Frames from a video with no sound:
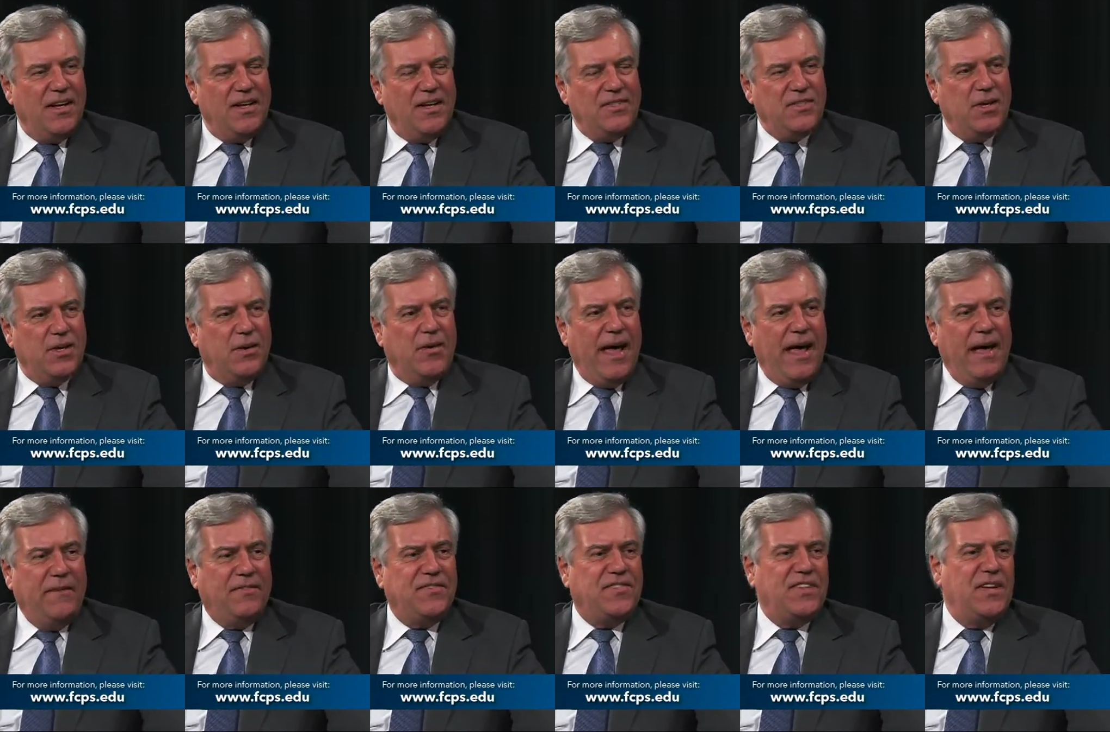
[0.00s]
So
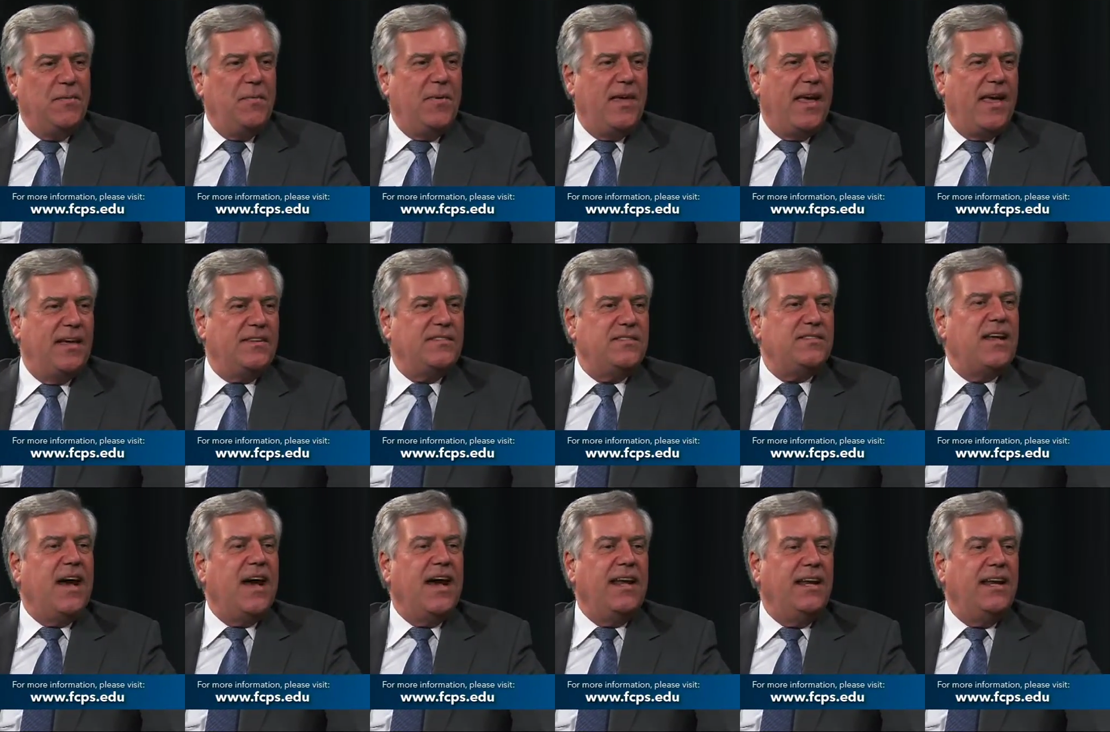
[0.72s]

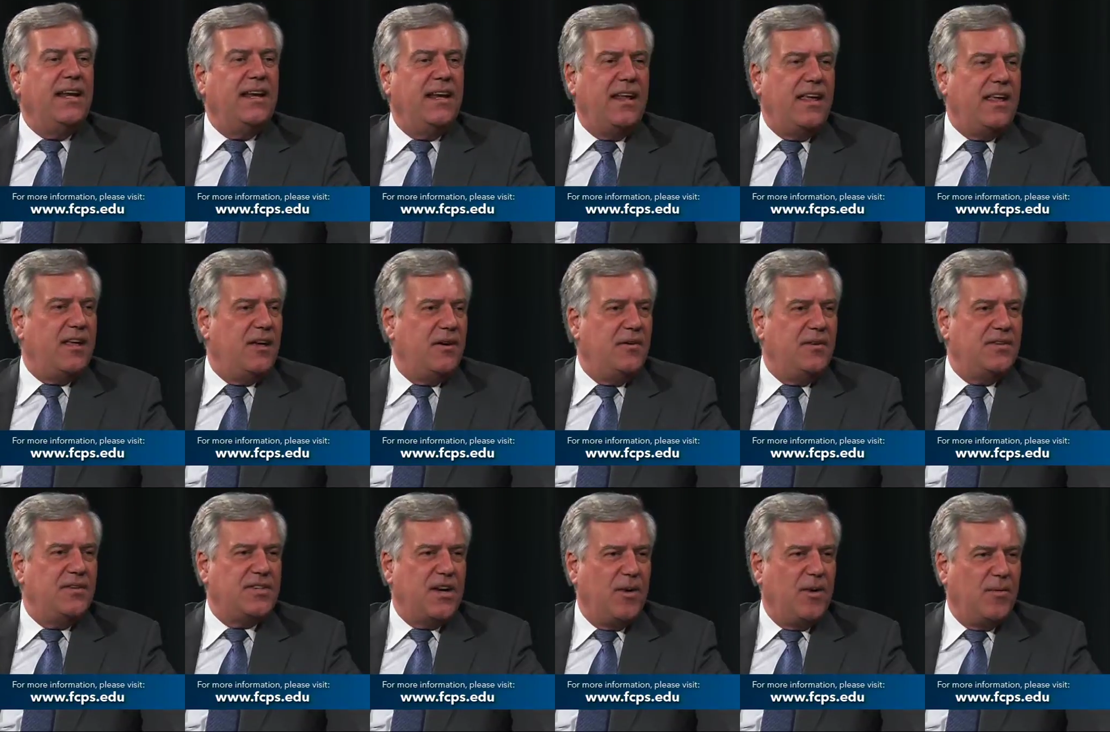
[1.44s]

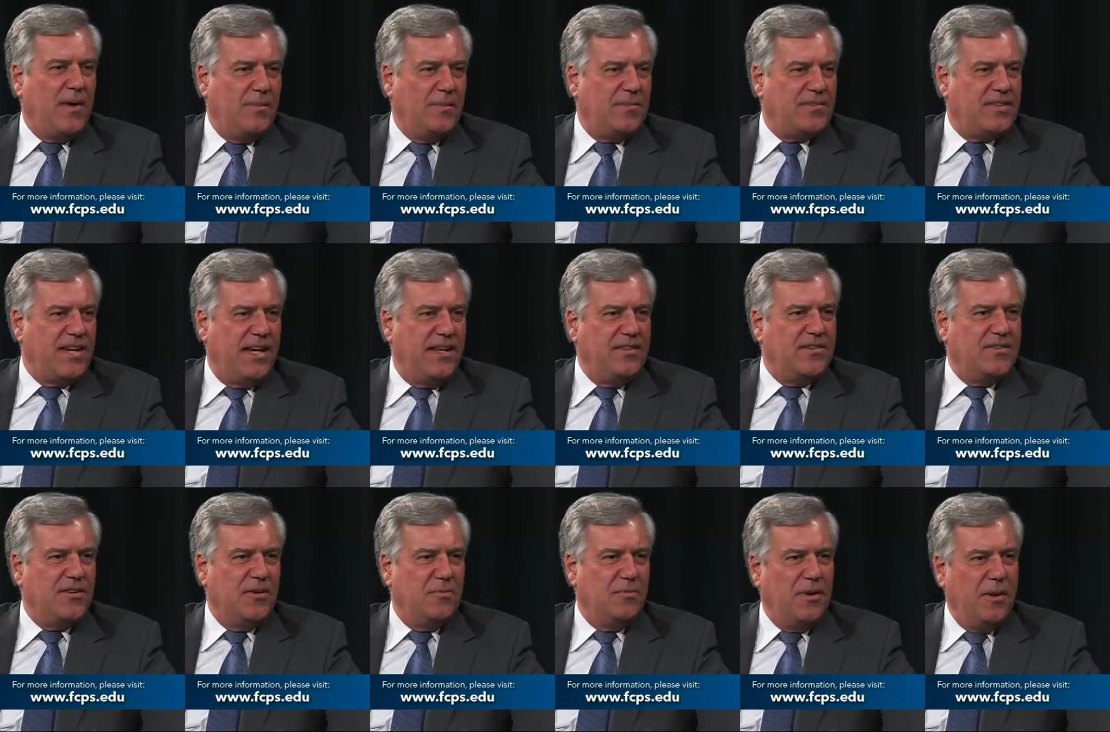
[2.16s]
fcps.edu is our
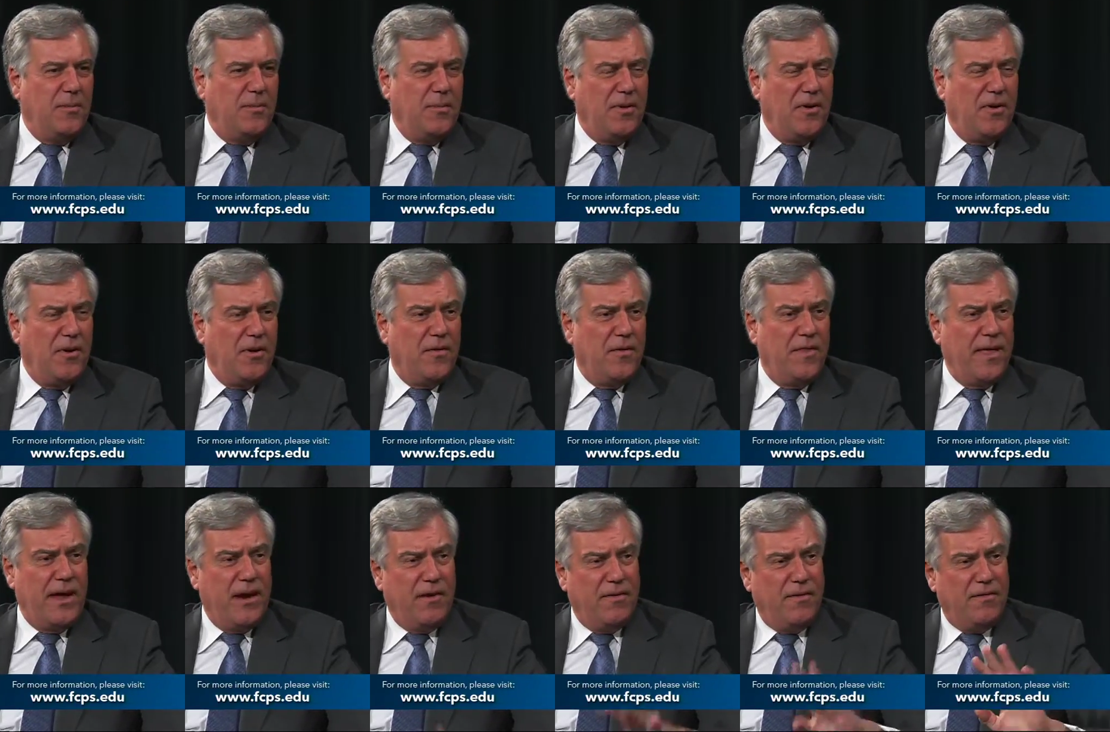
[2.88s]
website, so people can go
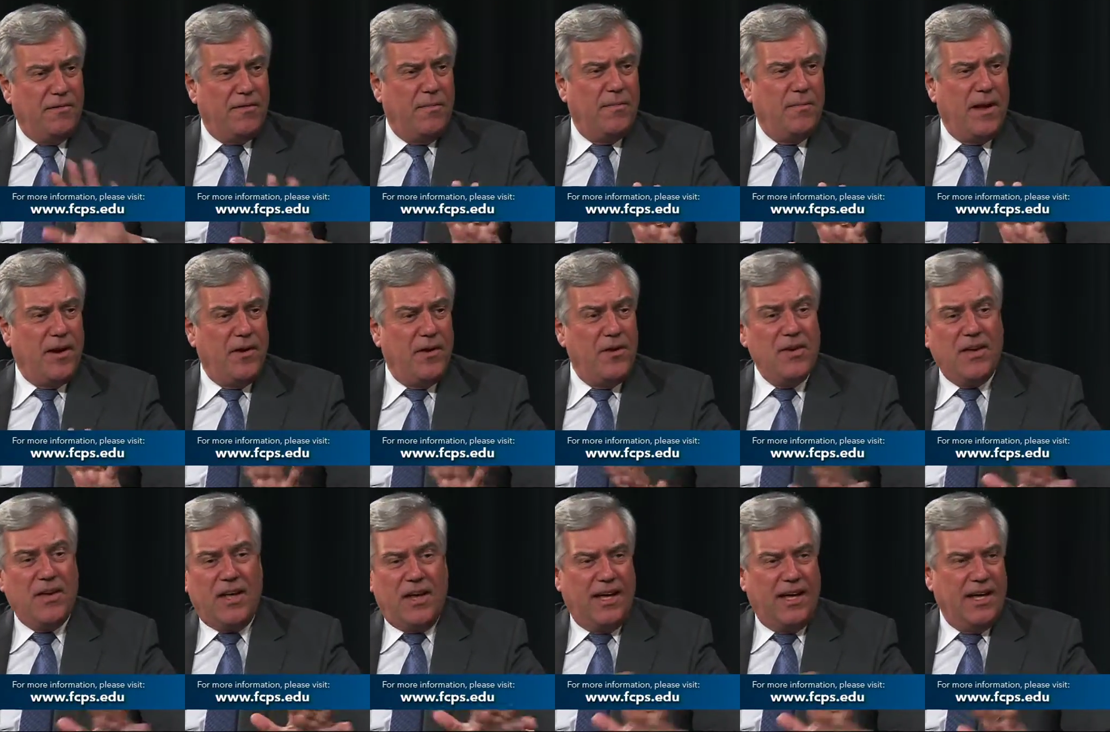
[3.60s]
there, and from there
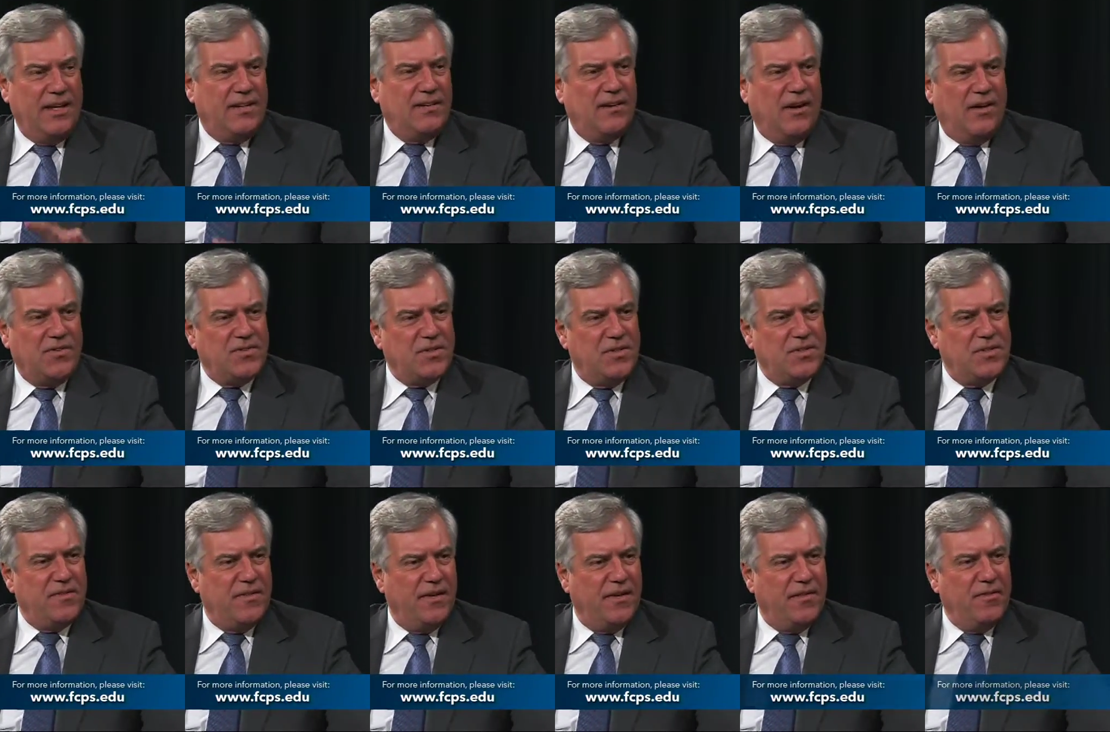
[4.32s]
you can get to all
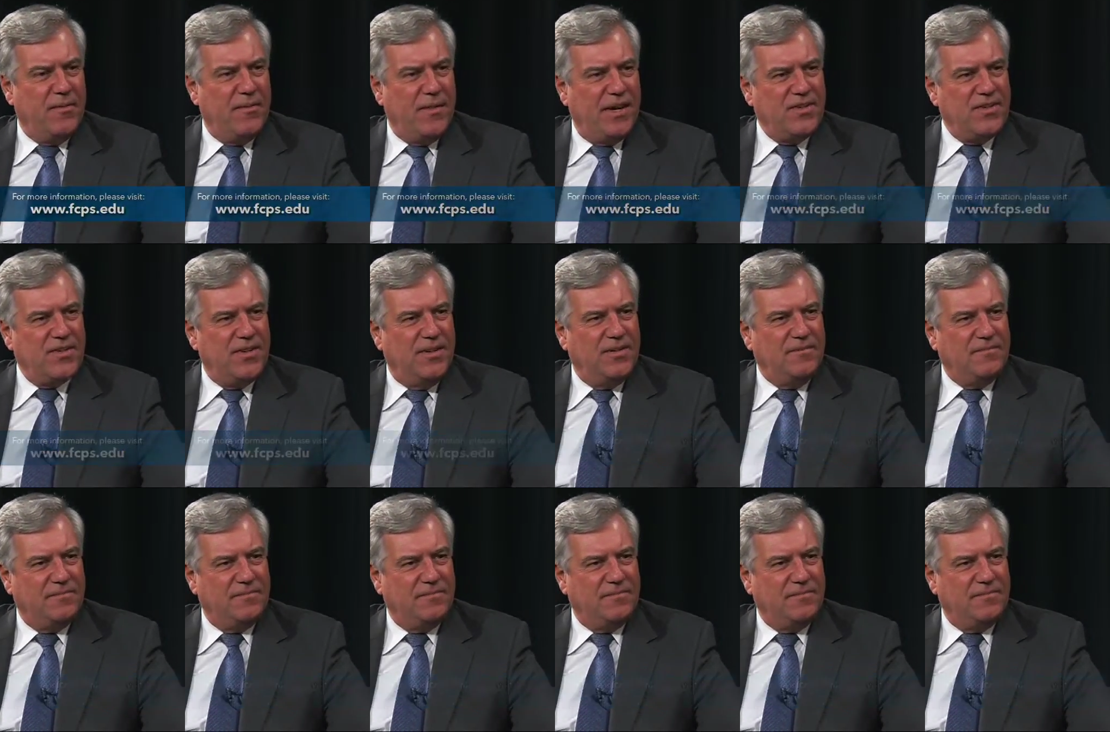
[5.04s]
sorts of information.